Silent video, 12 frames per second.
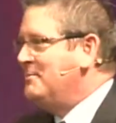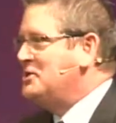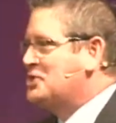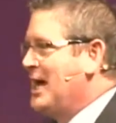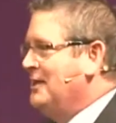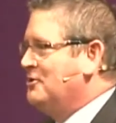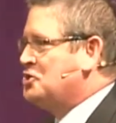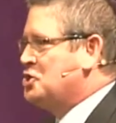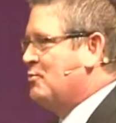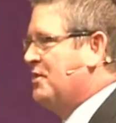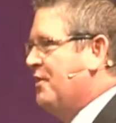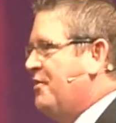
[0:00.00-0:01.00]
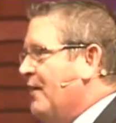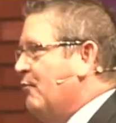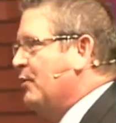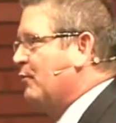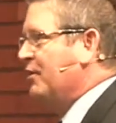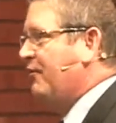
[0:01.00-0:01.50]
let me challenge you with
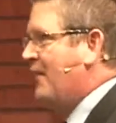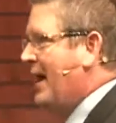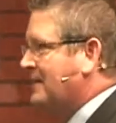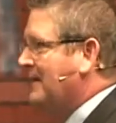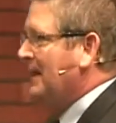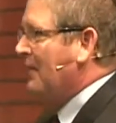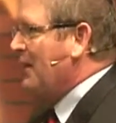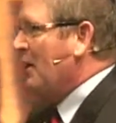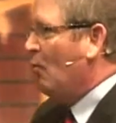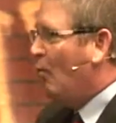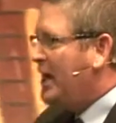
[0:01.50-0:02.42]
the fact that